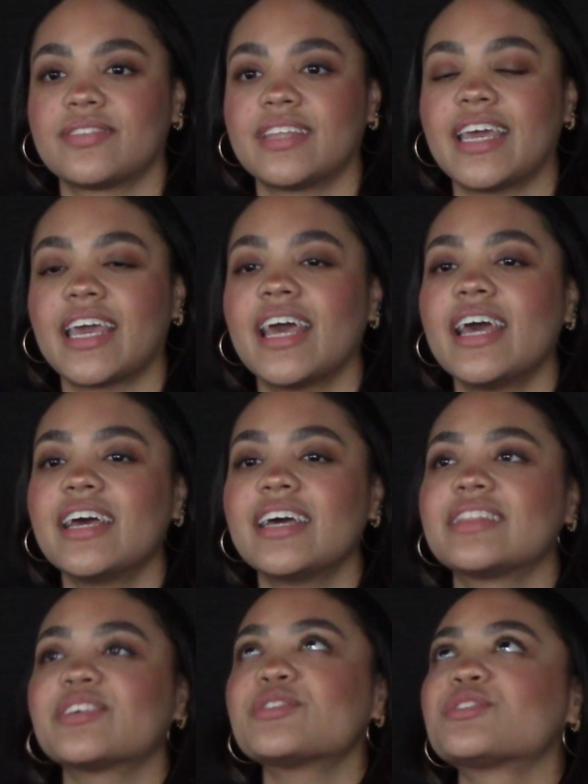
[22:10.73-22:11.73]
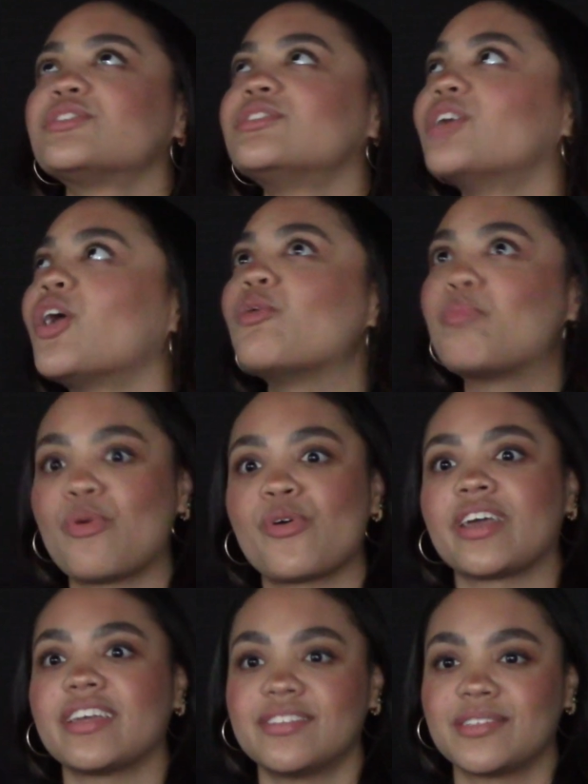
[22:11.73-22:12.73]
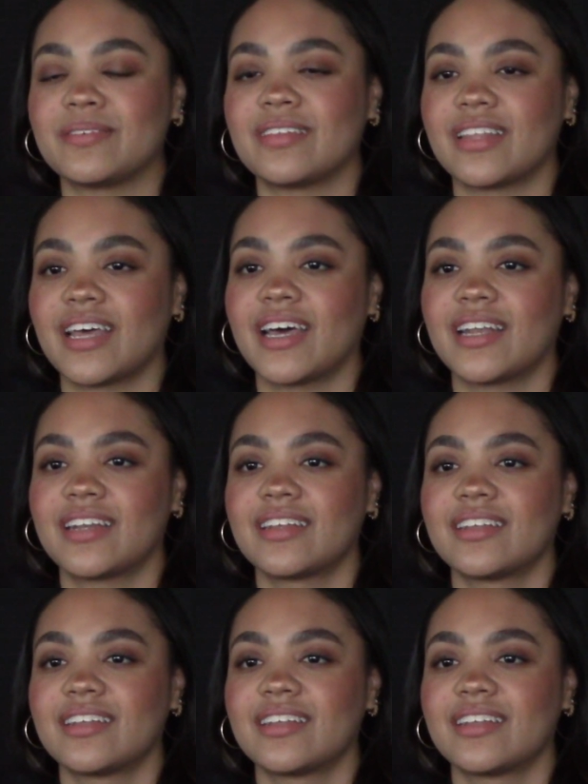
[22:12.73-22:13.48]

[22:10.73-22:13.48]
Like, there's no point in doing that.